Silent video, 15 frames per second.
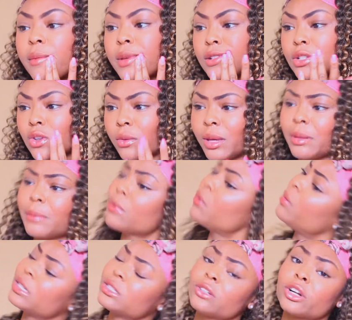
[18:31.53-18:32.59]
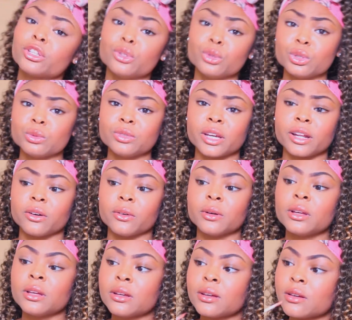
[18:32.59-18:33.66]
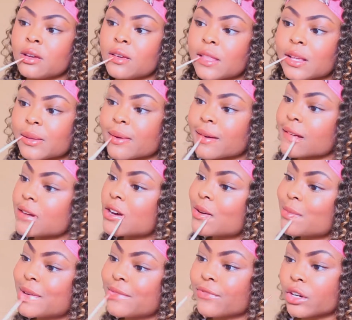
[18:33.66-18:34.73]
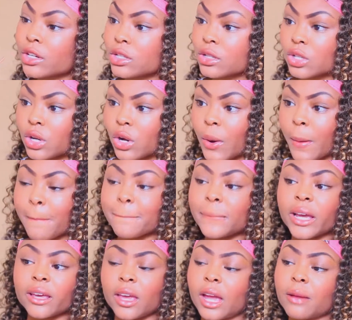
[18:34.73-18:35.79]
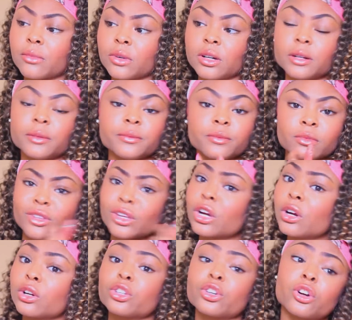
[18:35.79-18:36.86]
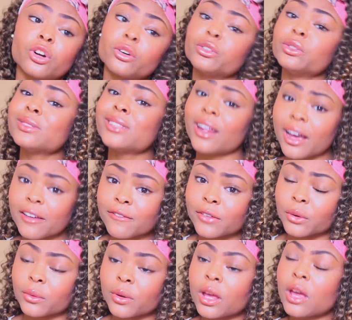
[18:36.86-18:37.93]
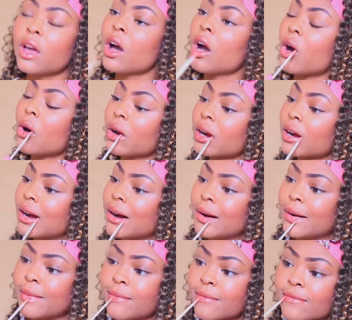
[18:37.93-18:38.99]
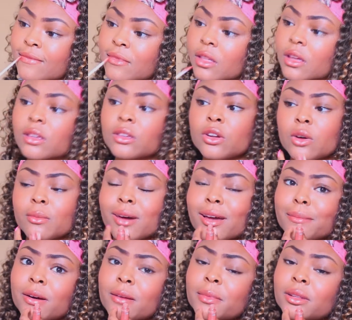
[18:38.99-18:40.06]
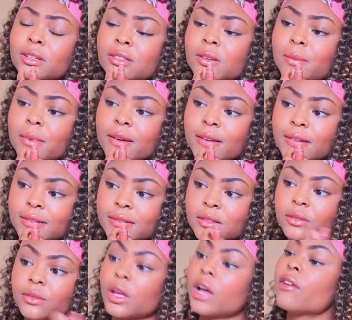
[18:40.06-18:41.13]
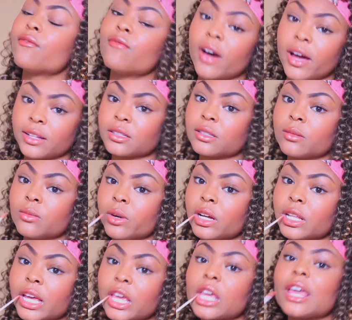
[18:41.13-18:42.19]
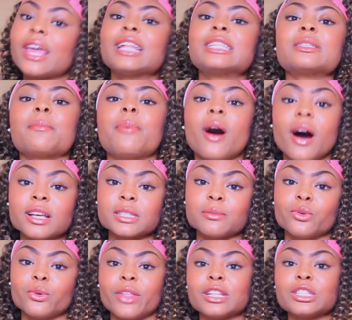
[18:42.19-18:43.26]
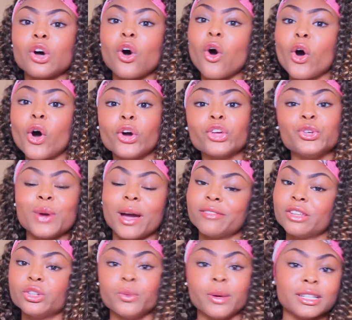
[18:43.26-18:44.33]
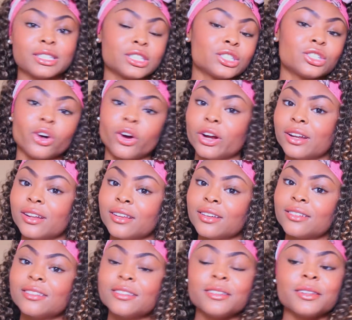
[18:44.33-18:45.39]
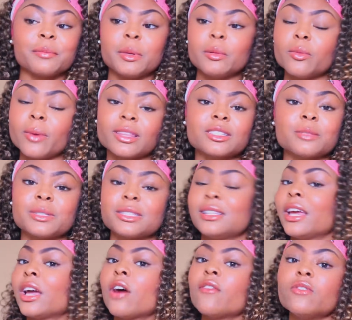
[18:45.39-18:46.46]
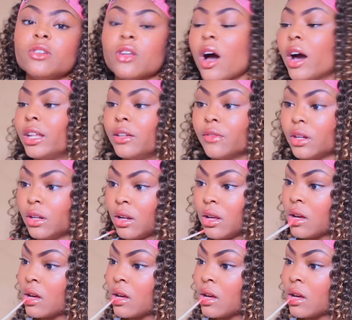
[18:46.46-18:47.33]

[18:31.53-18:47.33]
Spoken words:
meet so many people who want to start a YouTube channel, and they're like, no, but first, you know, my camera, girl, use that iPhone, or you know, my apartment looks a mess. Find somewhere. Like, it's possible. That's all you have to do is start. People make this mistake of not even